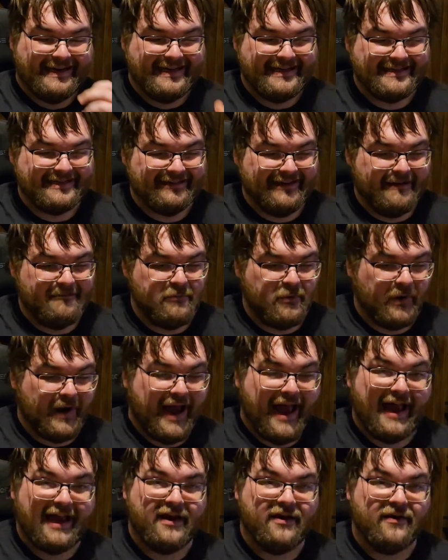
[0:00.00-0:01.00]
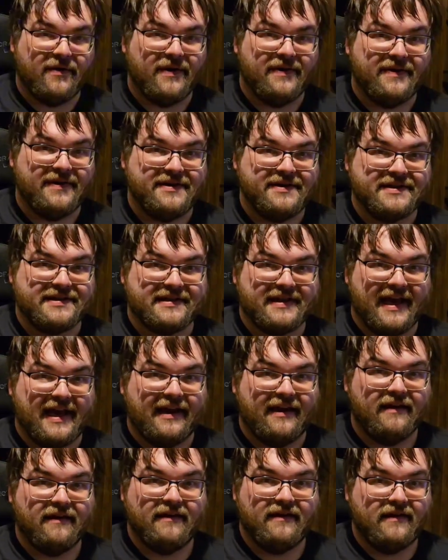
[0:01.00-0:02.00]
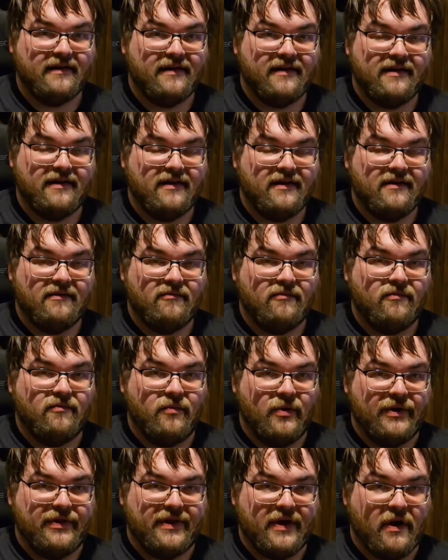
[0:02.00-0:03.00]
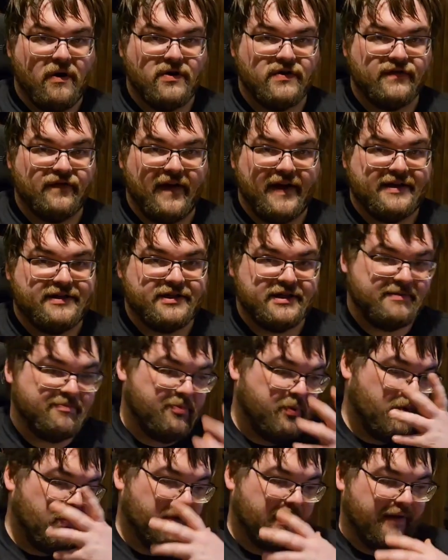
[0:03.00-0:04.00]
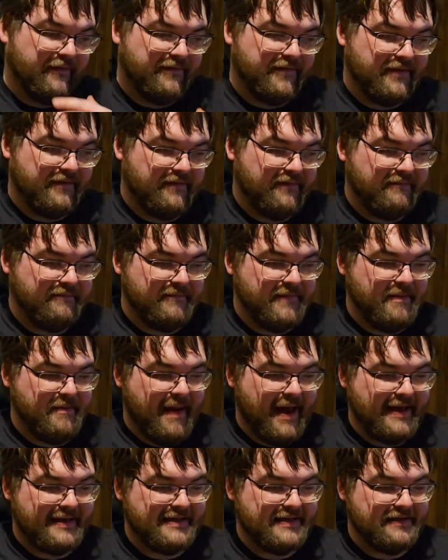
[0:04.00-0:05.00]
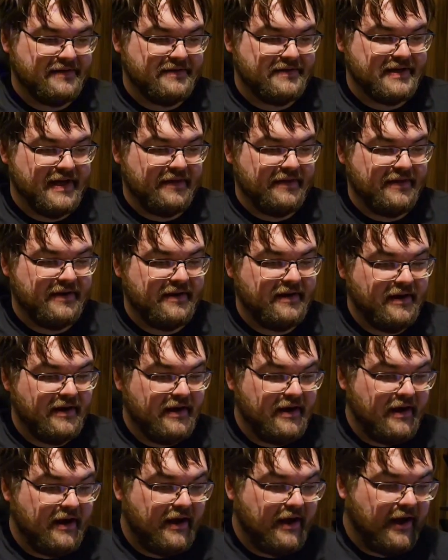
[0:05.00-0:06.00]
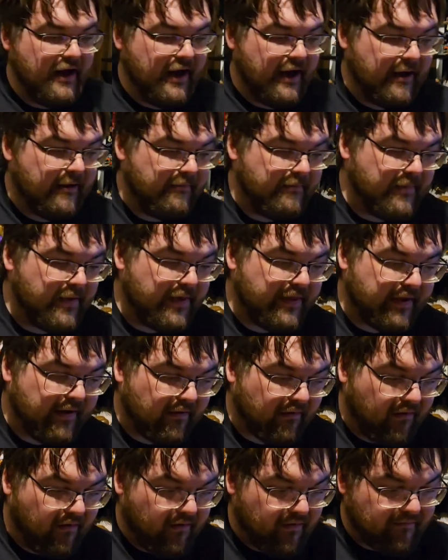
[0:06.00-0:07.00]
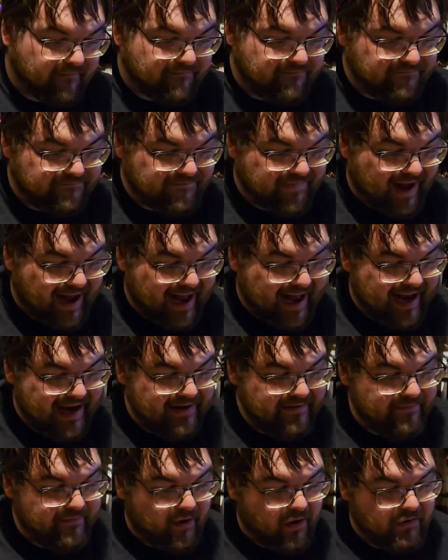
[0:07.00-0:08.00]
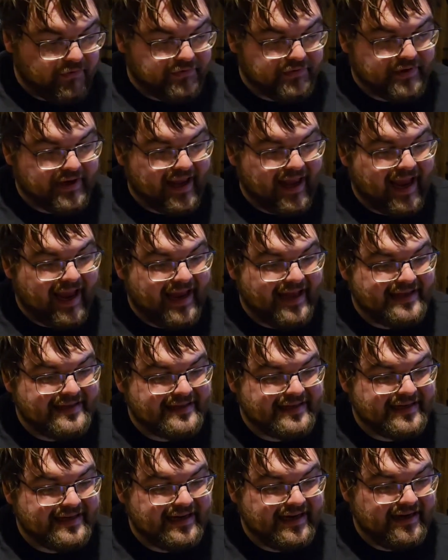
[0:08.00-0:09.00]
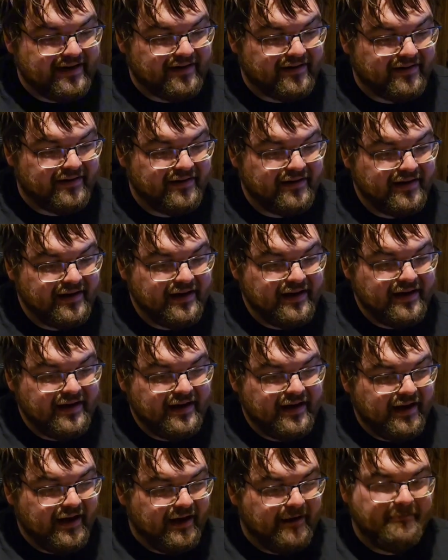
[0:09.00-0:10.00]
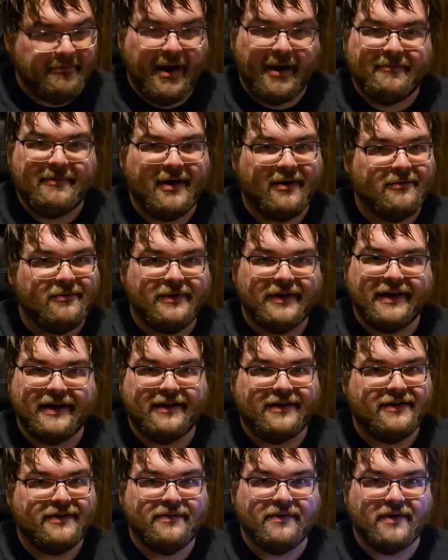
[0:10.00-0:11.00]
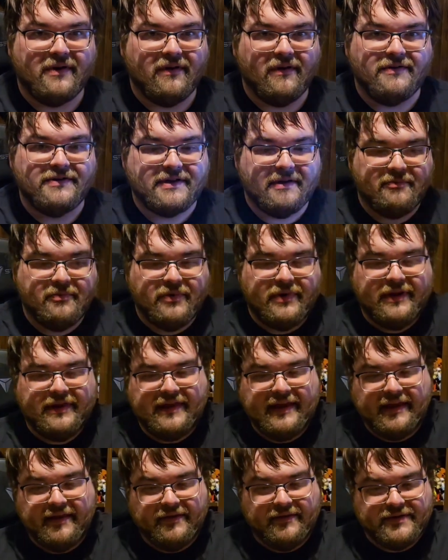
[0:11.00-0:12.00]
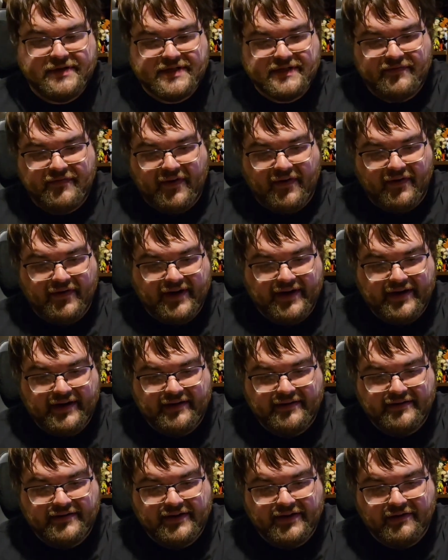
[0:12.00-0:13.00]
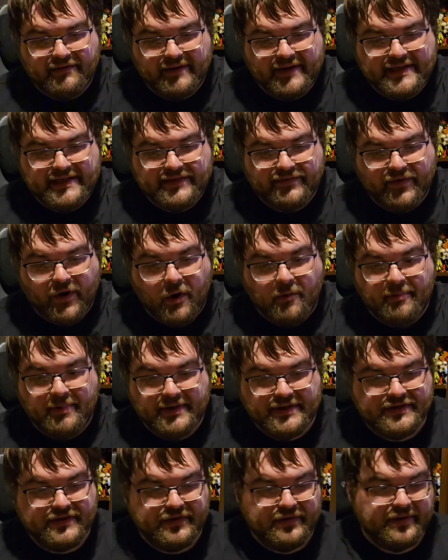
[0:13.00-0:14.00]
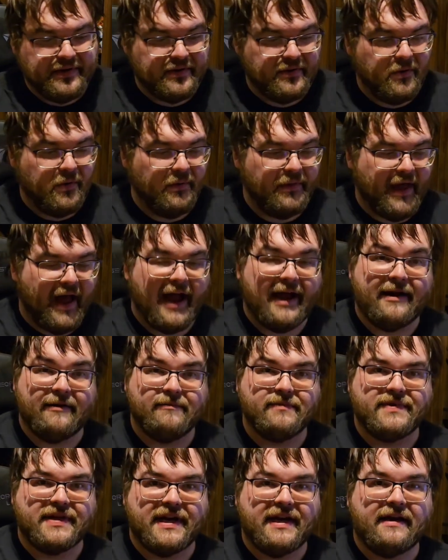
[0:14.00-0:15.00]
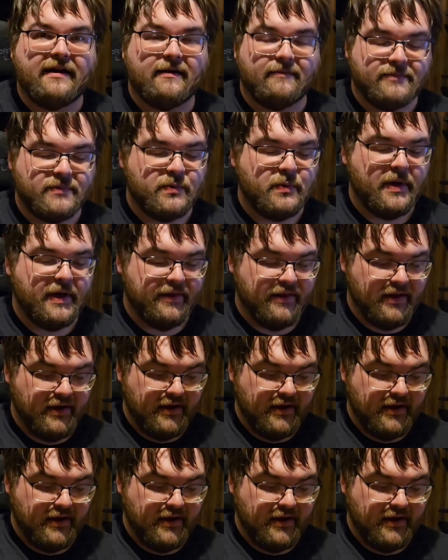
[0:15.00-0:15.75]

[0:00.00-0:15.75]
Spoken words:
It's a lot more accurate than just like with Ghostface just pulling off the mask and there's nothing. There are 5 alternate hands in here. I'm not really going to do a close-up or anything. They're just varying degrees of open, so you can hold the items that he comes with.